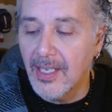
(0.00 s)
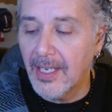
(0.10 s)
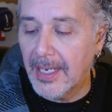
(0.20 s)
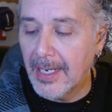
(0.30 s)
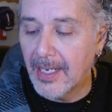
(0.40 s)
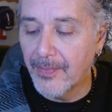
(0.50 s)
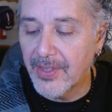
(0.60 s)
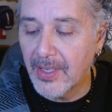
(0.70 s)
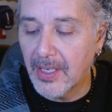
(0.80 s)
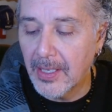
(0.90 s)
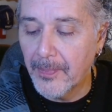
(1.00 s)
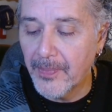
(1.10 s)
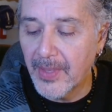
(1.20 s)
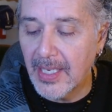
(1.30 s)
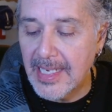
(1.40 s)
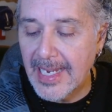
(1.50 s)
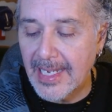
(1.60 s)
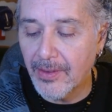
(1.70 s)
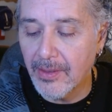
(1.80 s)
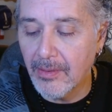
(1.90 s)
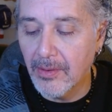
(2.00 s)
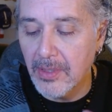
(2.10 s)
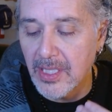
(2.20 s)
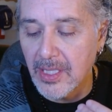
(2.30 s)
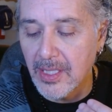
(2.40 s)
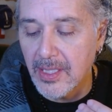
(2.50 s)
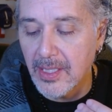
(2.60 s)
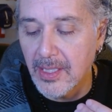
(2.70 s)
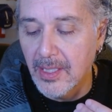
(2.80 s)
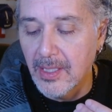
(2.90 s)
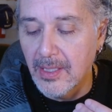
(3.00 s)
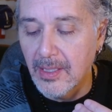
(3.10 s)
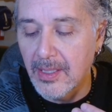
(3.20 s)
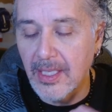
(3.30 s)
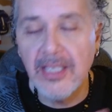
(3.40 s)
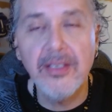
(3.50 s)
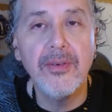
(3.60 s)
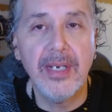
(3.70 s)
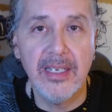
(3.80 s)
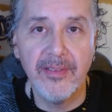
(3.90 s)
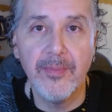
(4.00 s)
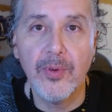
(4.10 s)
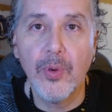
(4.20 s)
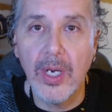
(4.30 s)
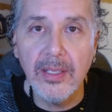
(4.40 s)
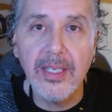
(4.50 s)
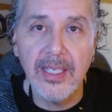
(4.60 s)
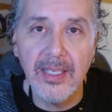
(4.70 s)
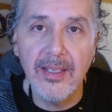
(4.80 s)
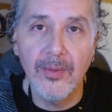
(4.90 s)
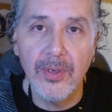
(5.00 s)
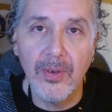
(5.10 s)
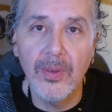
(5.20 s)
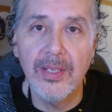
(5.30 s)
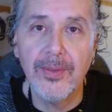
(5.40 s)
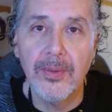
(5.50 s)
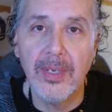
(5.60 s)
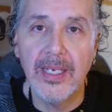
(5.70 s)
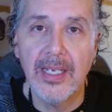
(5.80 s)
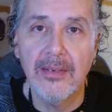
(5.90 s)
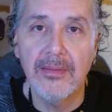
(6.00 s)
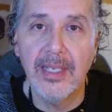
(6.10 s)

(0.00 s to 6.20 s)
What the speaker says: and yet there is this integrated quality that we're going through right now.